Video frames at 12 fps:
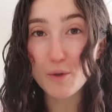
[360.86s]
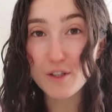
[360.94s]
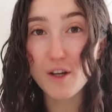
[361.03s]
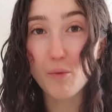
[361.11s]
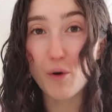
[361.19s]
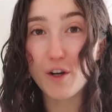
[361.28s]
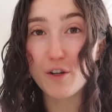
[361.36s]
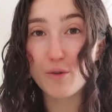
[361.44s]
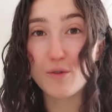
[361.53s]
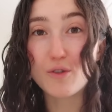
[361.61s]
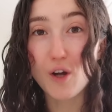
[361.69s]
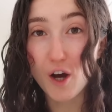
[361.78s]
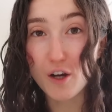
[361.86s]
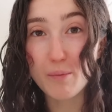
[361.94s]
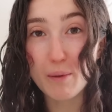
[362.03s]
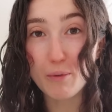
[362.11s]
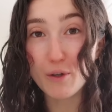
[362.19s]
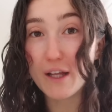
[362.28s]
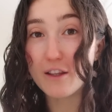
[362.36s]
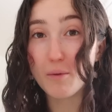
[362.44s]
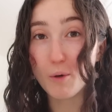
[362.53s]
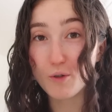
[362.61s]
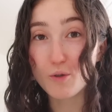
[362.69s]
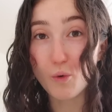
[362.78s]
was someone who used to hug people in the
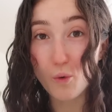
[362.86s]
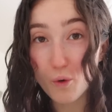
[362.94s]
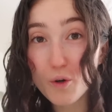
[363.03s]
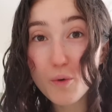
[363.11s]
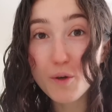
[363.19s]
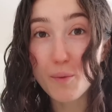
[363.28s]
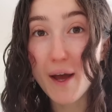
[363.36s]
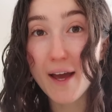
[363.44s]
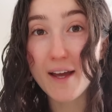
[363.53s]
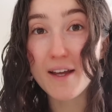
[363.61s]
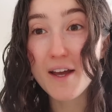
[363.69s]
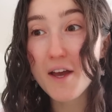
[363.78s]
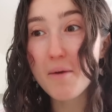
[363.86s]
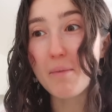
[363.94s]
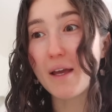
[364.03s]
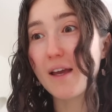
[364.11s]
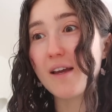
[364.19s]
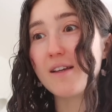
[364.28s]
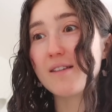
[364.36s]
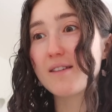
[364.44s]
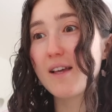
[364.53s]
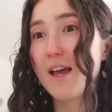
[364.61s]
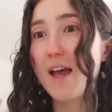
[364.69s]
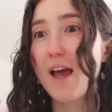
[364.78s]
most awkward way
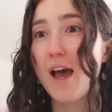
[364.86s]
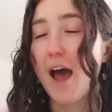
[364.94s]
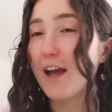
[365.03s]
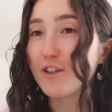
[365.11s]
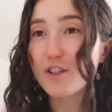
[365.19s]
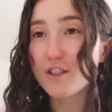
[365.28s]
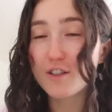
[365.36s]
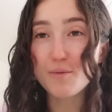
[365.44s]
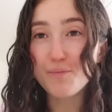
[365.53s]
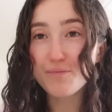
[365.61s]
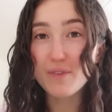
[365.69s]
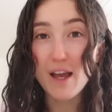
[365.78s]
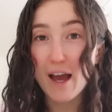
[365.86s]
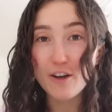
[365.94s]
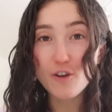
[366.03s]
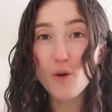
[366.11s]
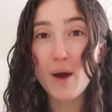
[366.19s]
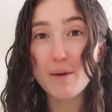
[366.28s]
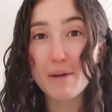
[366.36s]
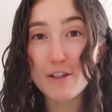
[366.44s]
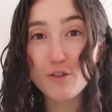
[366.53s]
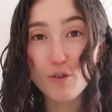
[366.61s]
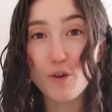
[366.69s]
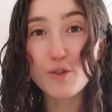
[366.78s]
because I just I don't know, I'd been
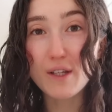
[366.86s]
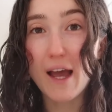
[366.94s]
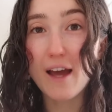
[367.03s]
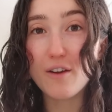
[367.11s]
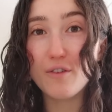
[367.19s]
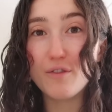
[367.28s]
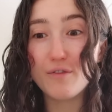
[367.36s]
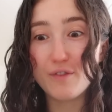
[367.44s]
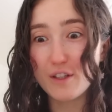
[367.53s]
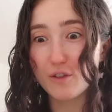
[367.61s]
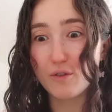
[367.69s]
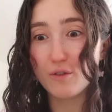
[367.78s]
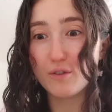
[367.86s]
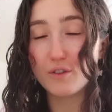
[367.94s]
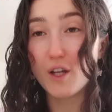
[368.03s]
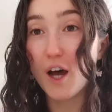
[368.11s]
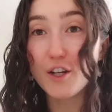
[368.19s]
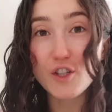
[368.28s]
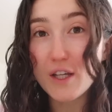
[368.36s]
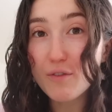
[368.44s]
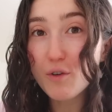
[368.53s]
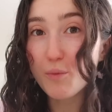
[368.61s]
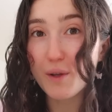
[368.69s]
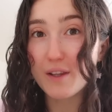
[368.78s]
so scared of physical touch,
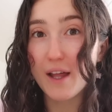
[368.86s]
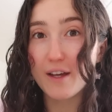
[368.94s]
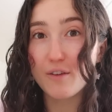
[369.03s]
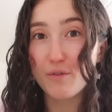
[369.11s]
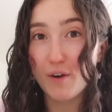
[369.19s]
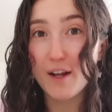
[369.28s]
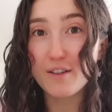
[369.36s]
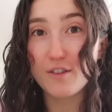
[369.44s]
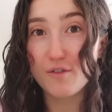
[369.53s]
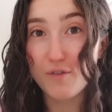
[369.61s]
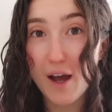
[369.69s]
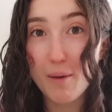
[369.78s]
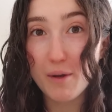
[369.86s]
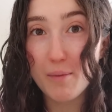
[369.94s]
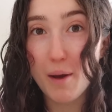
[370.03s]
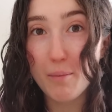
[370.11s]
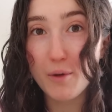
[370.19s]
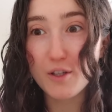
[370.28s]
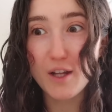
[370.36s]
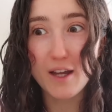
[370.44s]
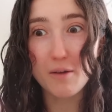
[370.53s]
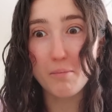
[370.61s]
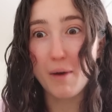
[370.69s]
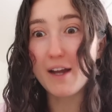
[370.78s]
even with like friends and family members.
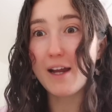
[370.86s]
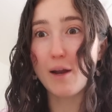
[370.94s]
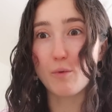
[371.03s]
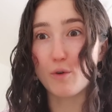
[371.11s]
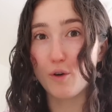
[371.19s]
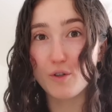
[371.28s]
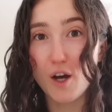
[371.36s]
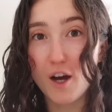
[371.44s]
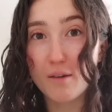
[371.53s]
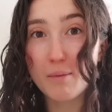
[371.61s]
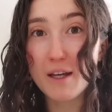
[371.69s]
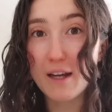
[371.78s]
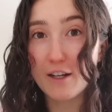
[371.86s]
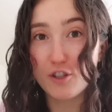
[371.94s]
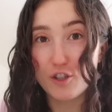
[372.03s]
Like, my dad would go to hug me and I'd